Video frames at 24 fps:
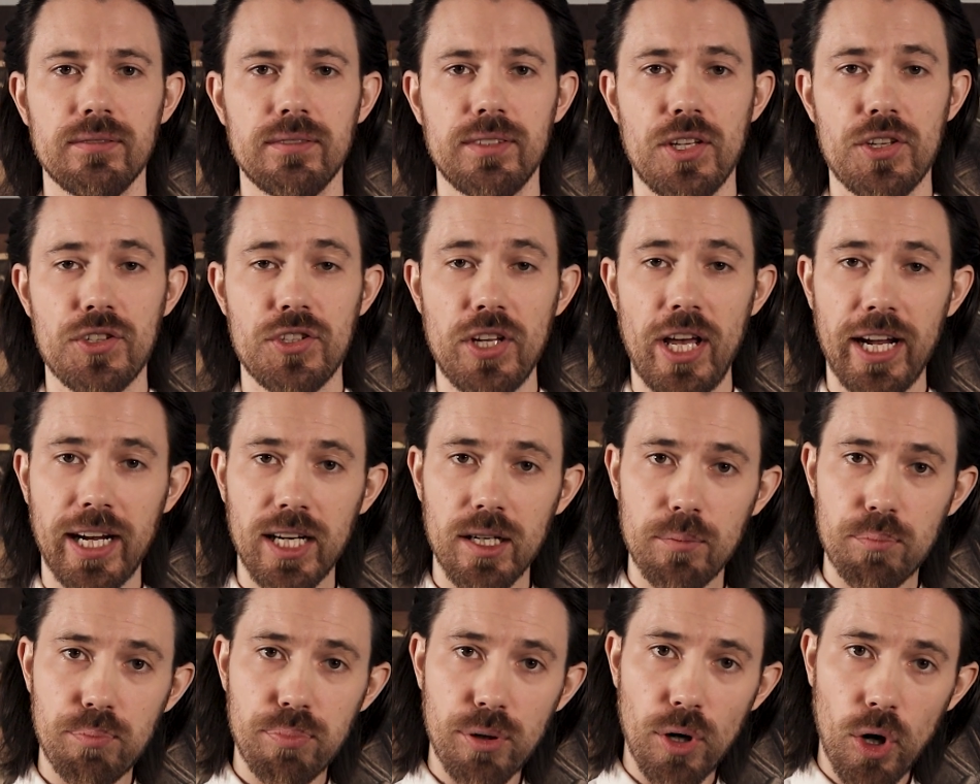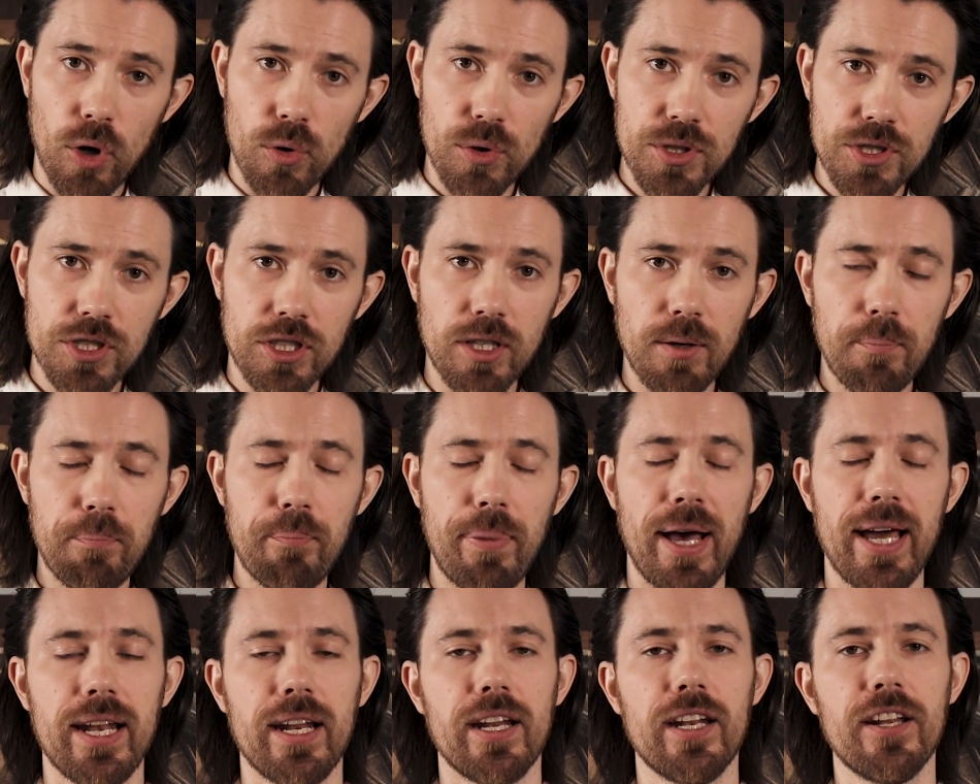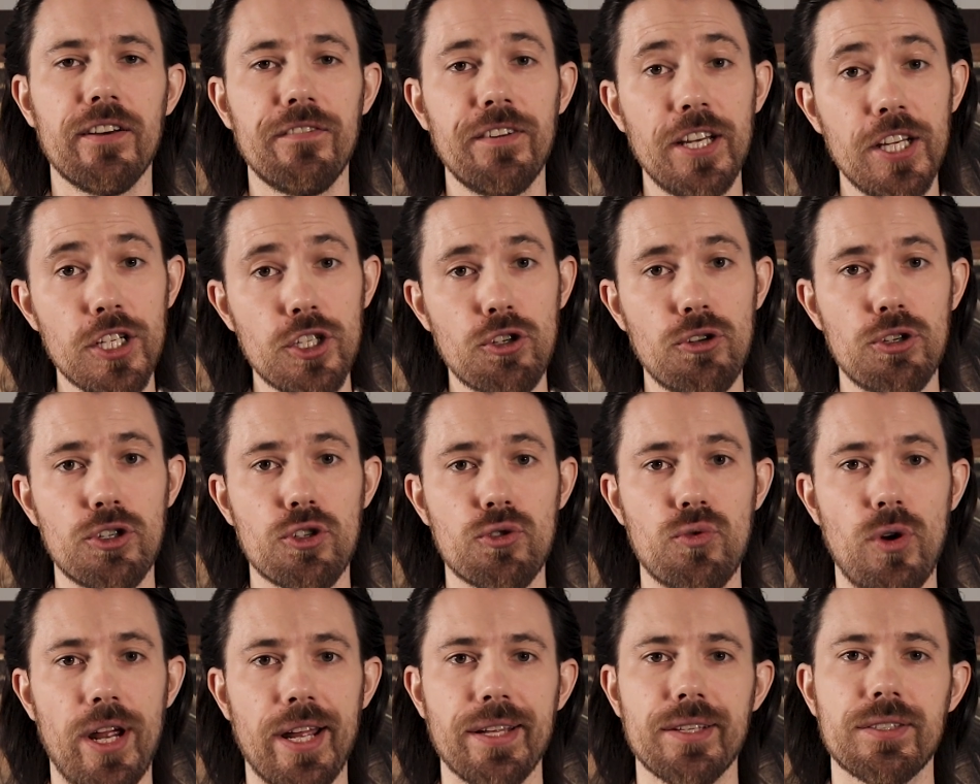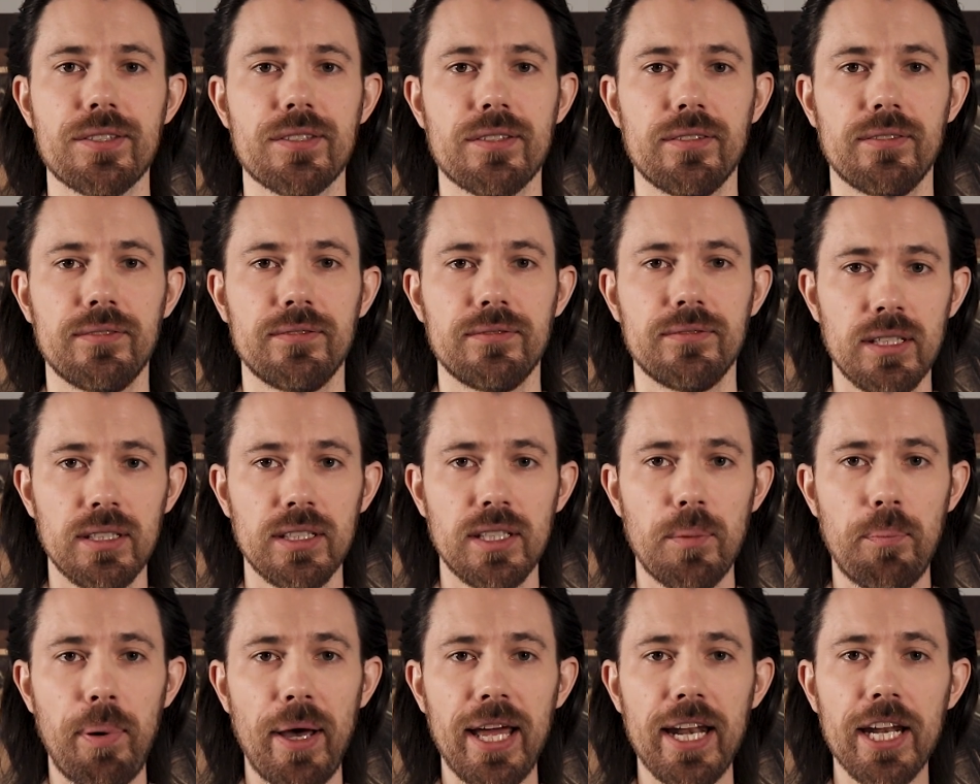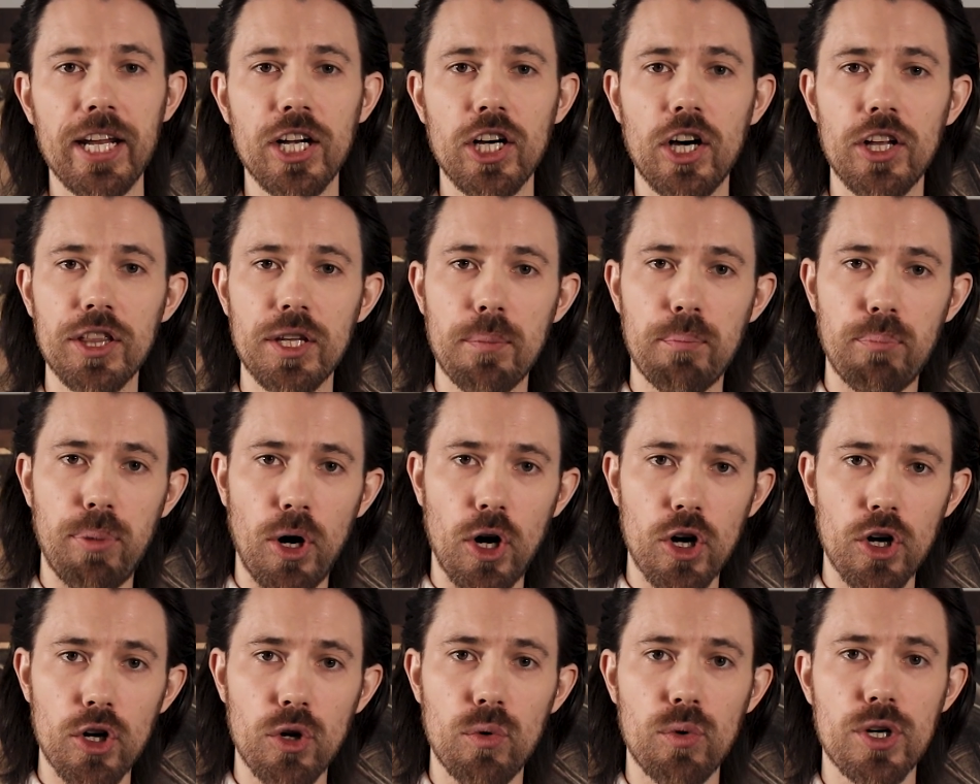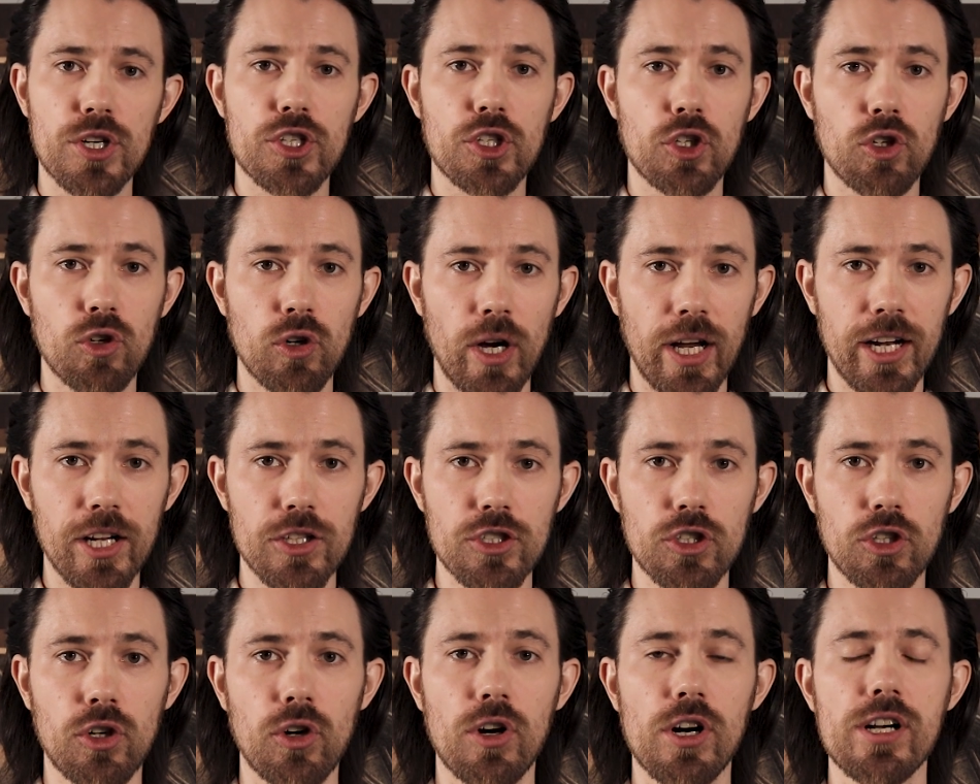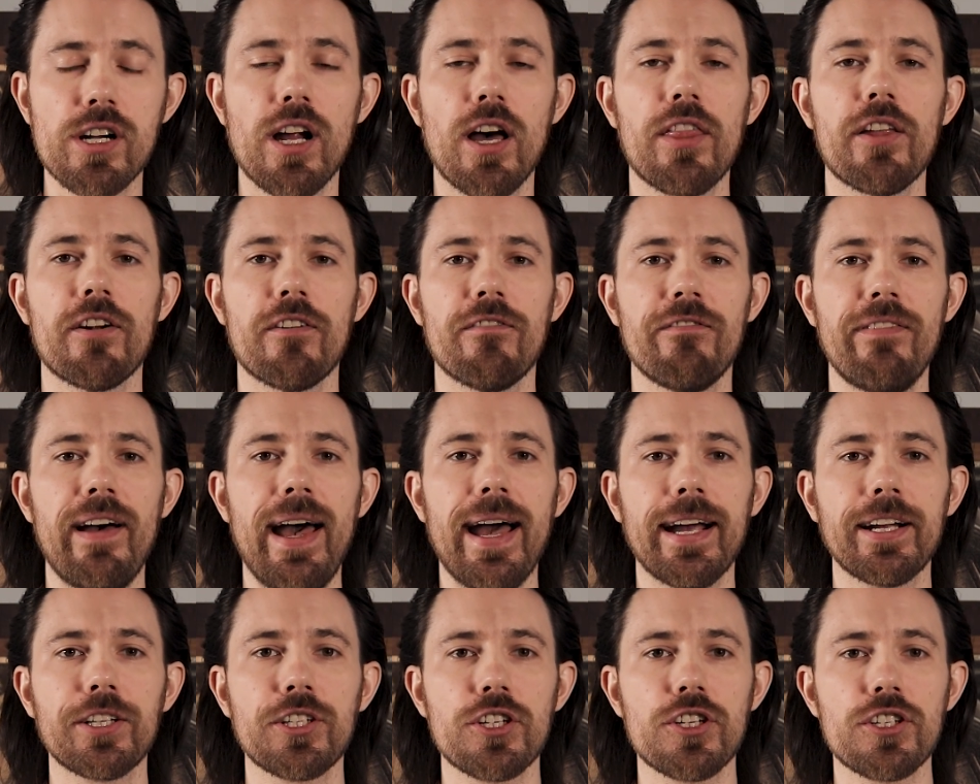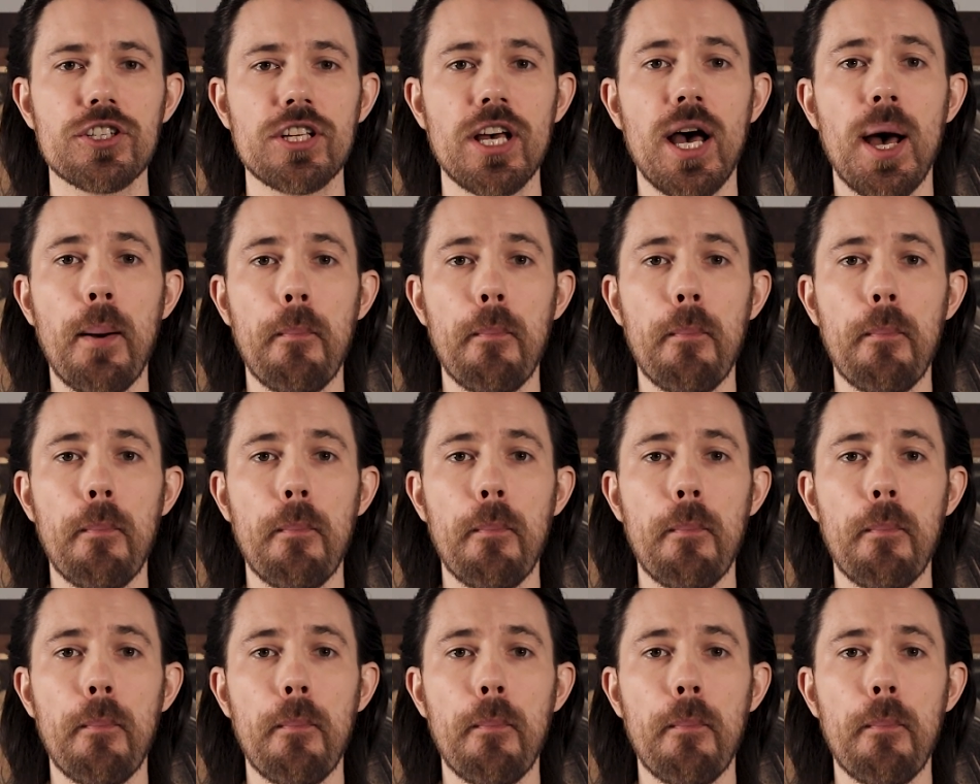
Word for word: The second pro is competitive interest rates. Depending on the borrower's credit score and other factors,